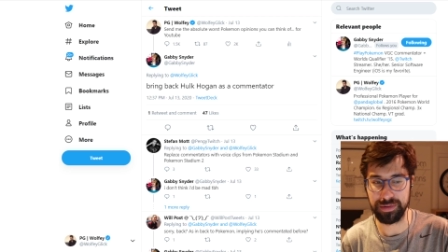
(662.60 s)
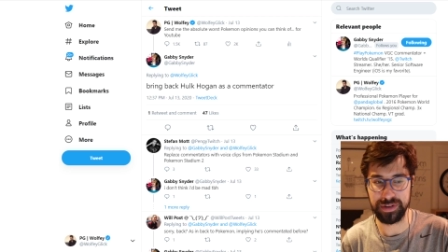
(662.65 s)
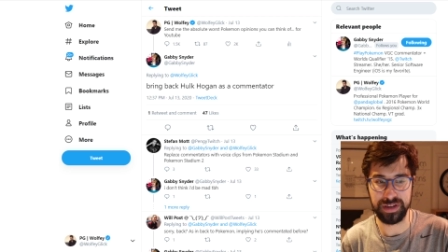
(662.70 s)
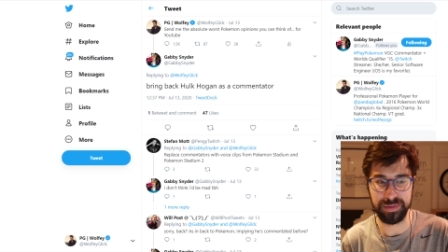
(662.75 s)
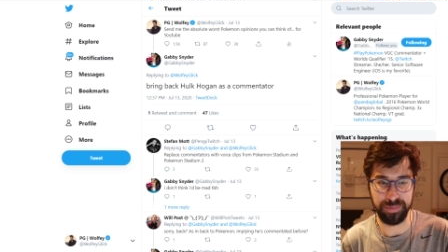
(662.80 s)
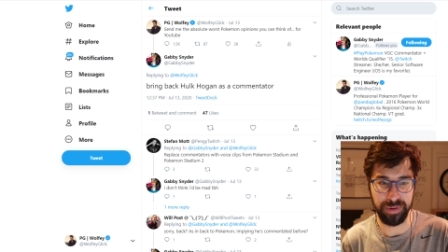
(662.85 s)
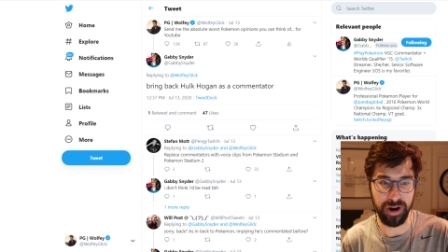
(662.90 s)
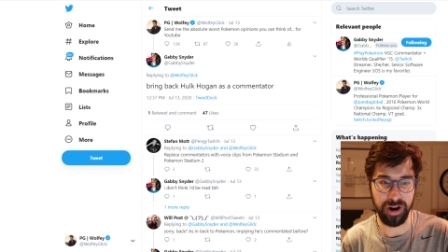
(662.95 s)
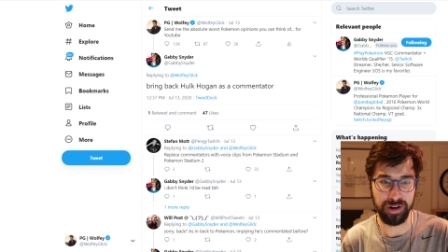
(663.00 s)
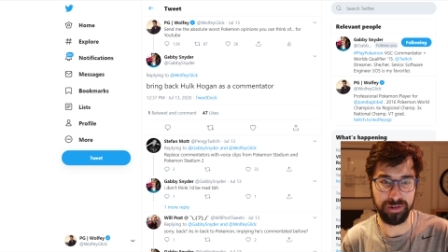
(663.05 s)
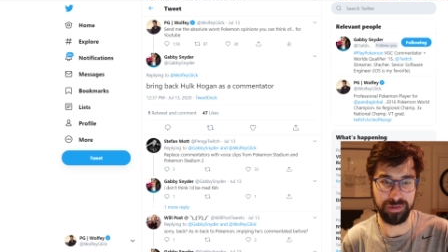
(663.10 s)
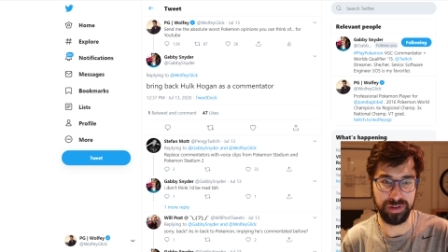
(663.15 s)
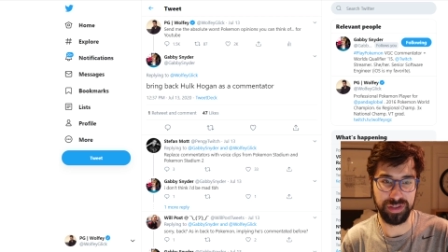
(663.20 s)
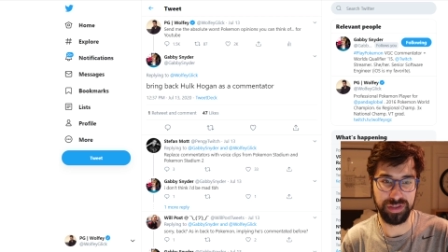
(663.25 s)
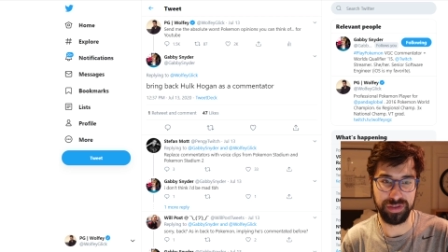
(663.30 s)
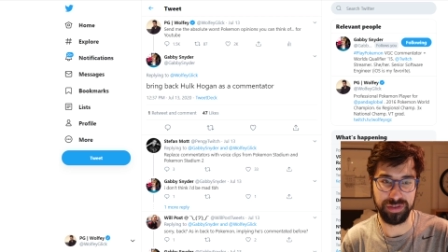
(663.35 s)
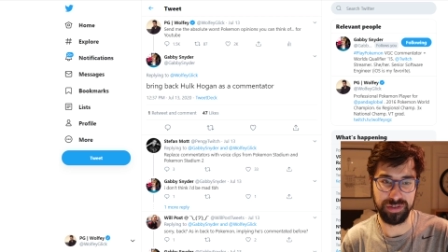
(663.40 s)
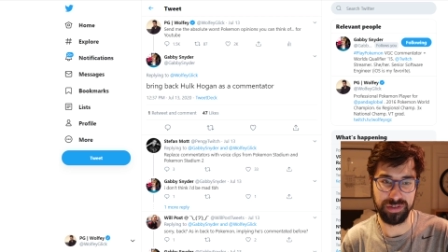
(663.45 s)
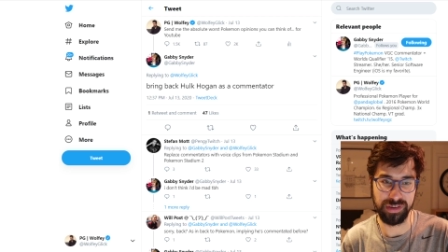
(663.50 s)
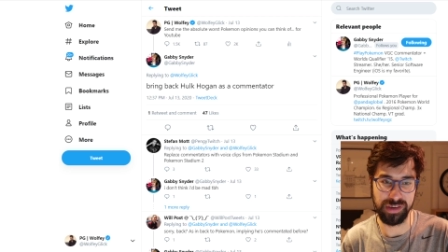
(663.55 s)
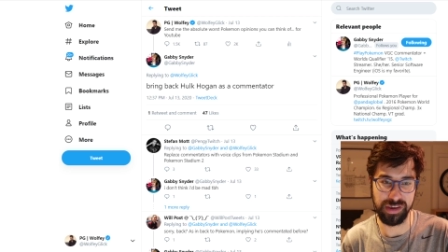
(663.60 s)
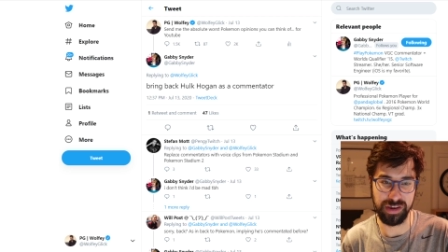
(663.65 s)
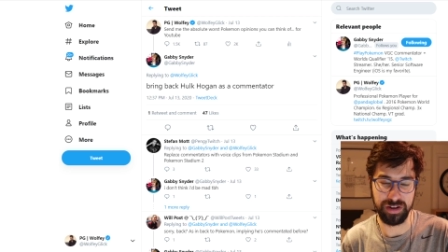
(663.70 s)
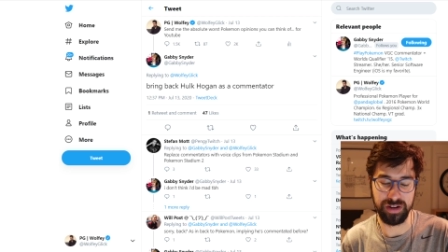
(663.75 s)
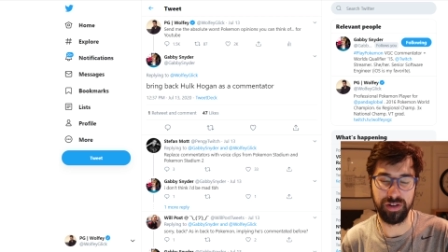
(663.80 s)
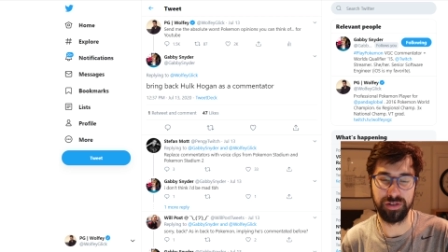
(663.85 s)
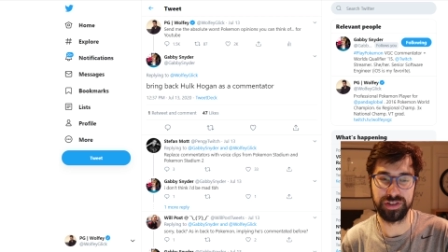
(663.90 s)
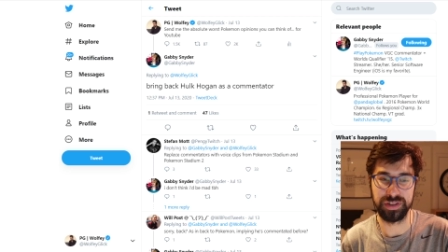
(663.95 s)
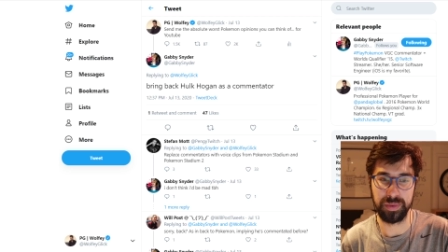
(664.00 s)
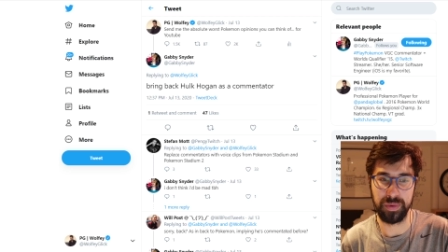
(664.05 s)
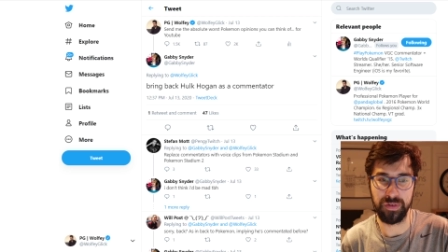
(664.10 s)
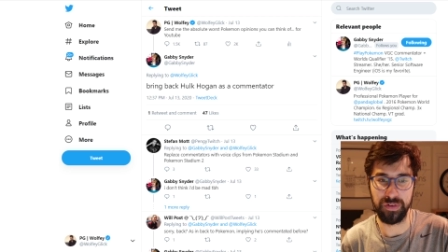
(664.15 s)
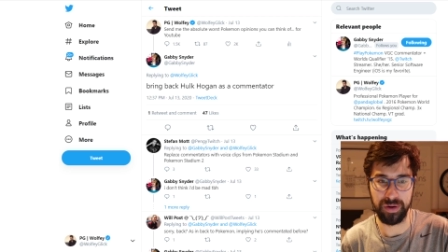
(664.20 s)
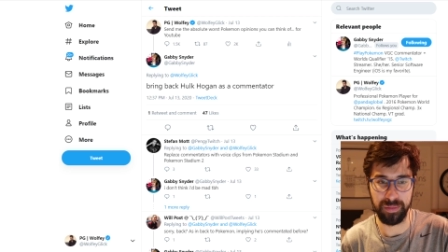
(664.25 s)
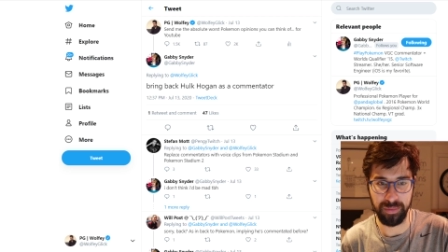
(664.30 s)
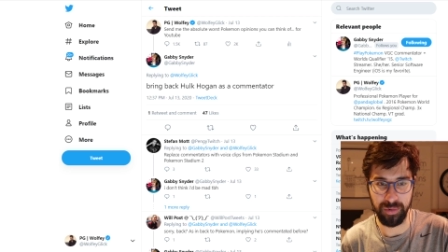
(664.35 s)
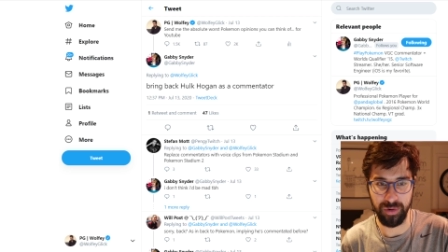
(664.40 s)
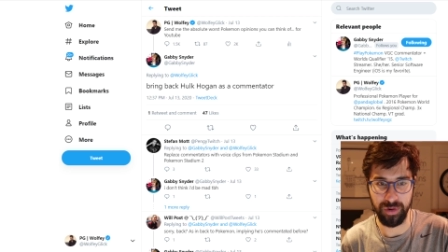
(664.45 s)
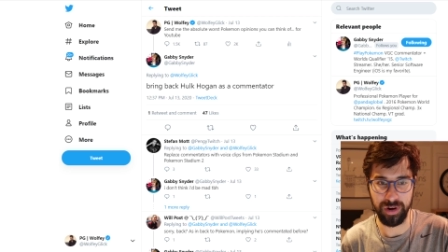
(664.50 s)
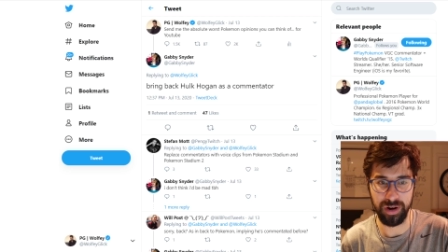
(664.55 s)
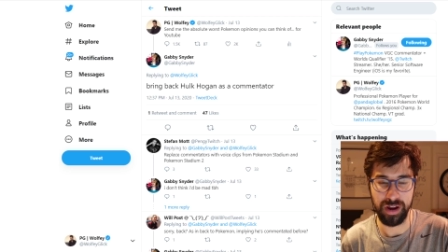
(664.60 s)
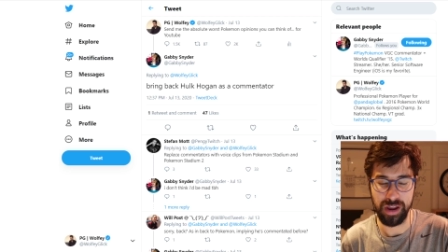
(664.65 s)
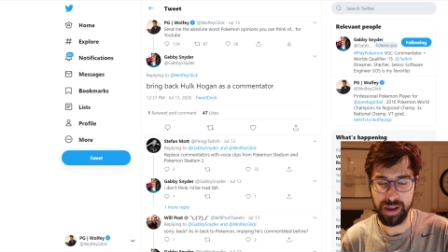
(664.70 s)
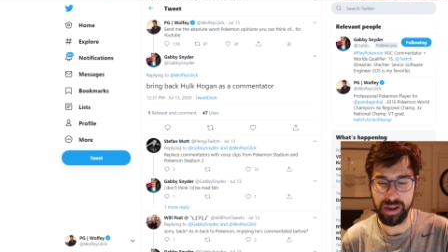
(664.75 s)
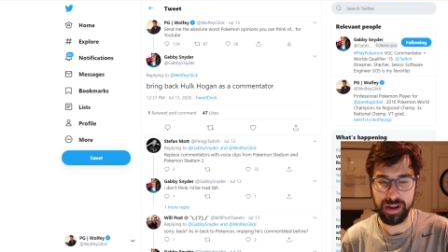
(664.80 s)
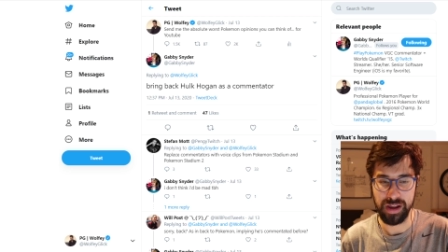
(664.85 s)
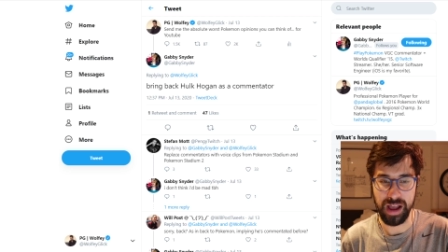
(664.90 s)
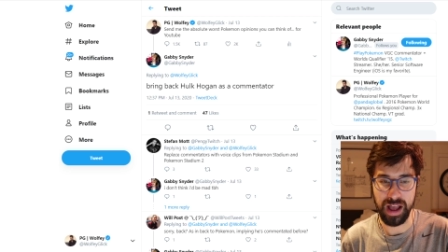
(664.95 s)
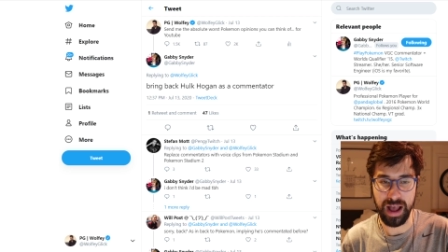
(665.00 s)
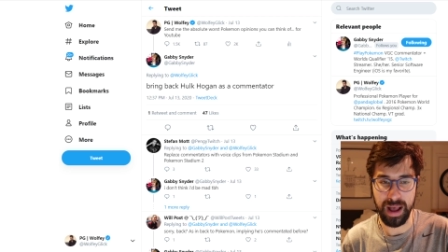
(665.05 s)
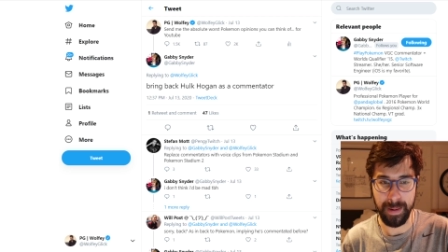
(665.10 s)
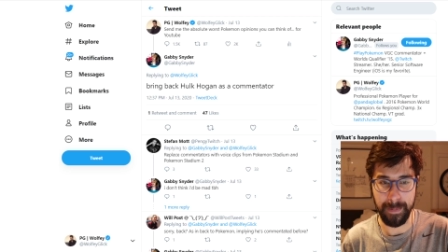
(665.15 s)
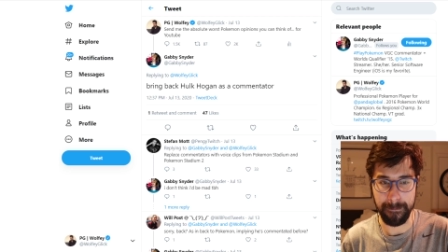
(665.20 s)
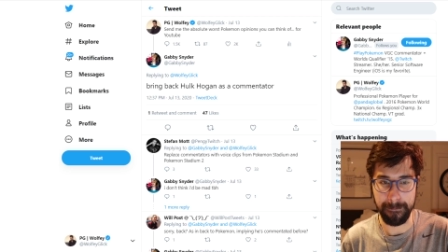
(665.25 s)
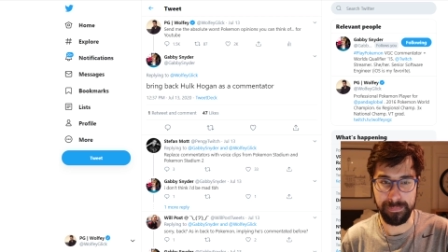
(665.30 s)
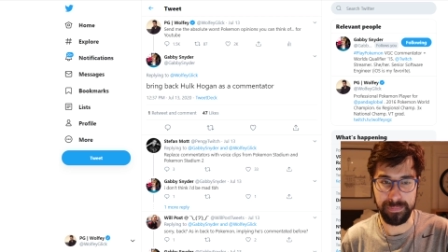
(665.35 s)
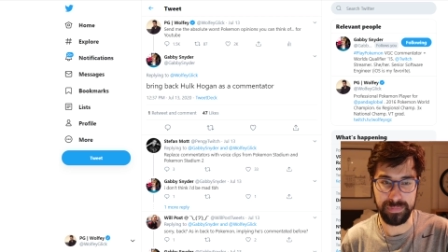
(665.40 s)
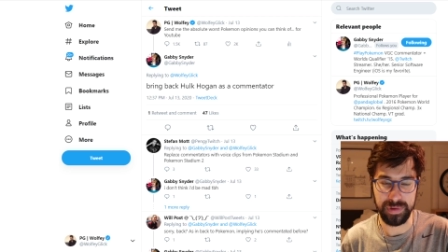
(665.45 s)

to par with you know some of our more um,